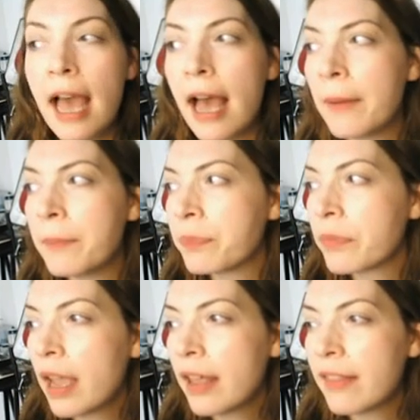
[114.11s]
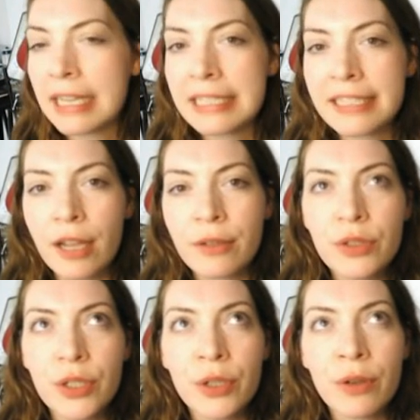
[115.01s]
that is going
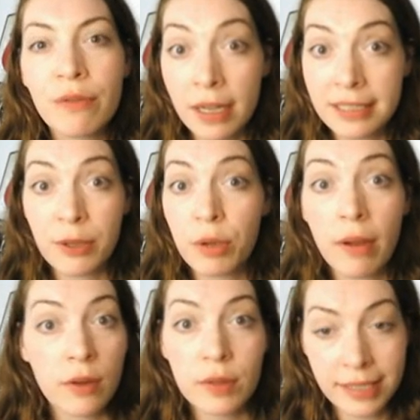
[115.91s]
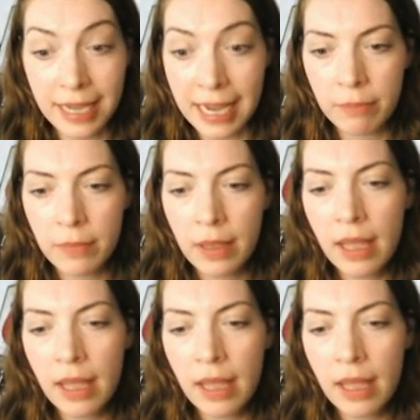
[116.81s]
to affect how you create your scheme?